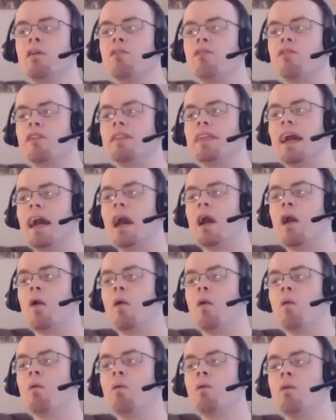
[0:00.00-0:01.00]

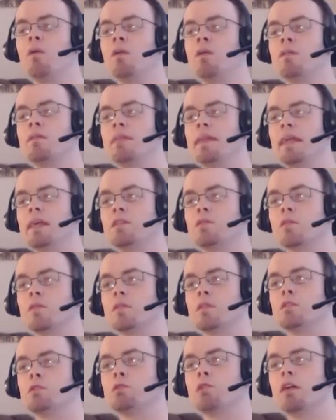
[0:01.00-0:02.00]
fatale damsel
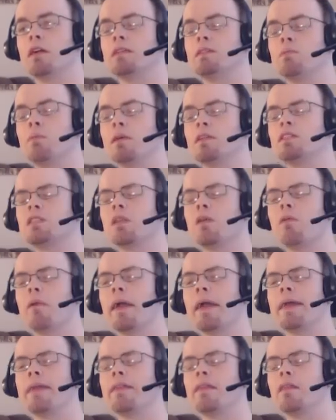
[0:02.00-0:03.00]
in distress, much the
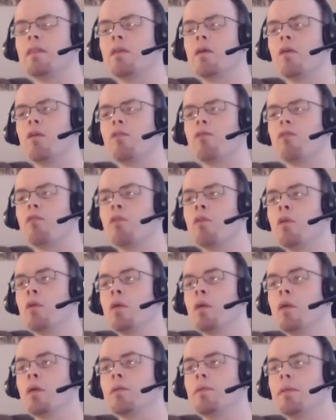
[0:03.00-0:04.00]
way that,
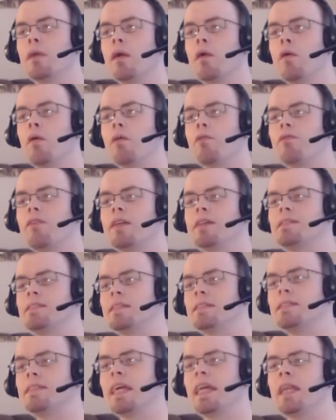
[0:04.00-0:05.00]
no
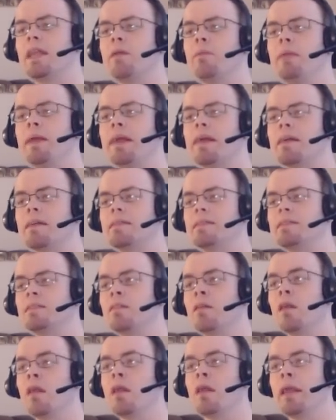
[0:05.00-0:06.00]
offense intended, because,
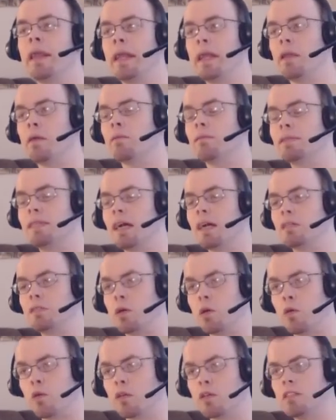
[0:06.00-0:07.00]
you know, without
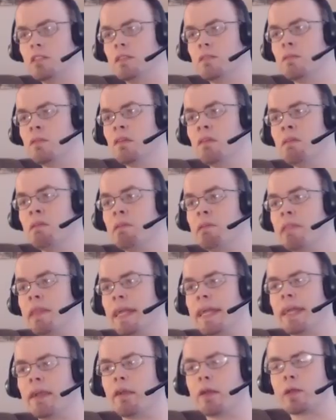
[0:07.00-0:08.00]
the origin,
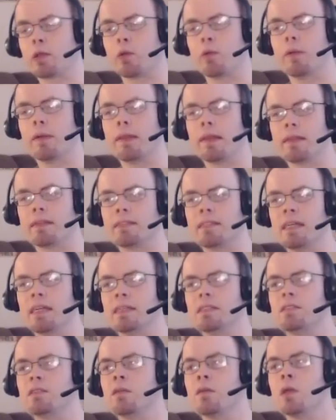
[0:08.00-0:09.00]
the character wouldn't
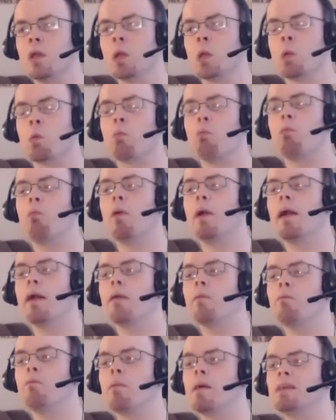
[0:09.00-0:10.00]
exist,
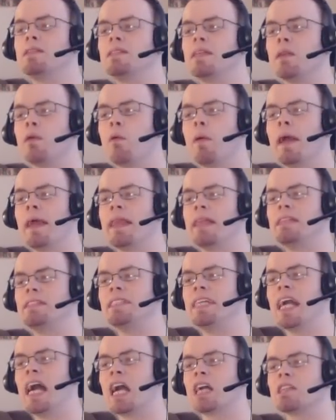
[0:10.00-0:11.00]
but much in the way that
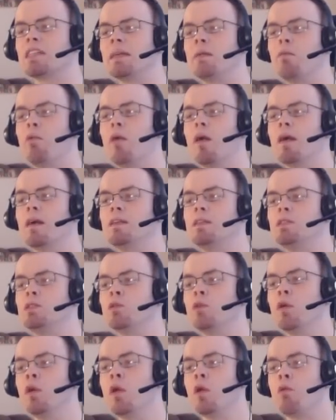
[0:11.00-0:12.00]
she actually was
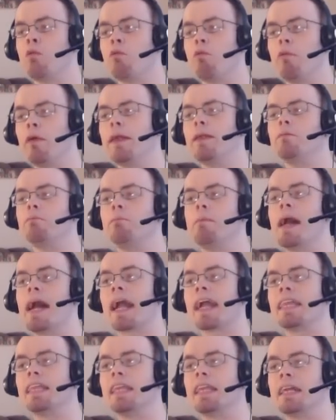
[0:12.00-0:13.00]
written
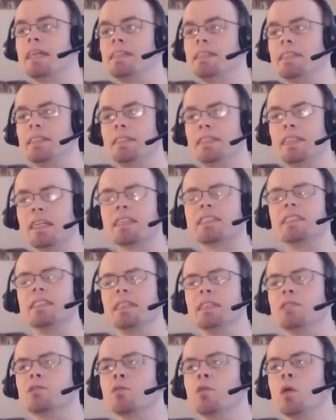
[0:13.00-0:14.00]
back in the
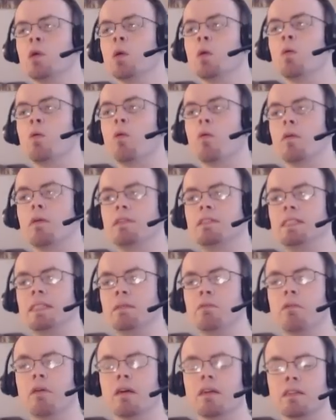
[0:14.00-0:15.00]
1960s, where
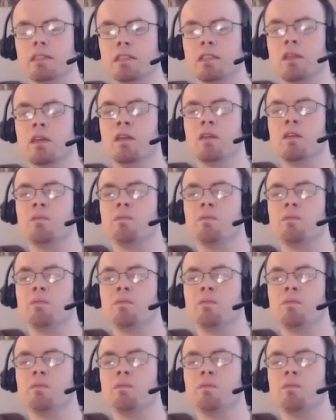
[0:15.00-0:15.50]
she was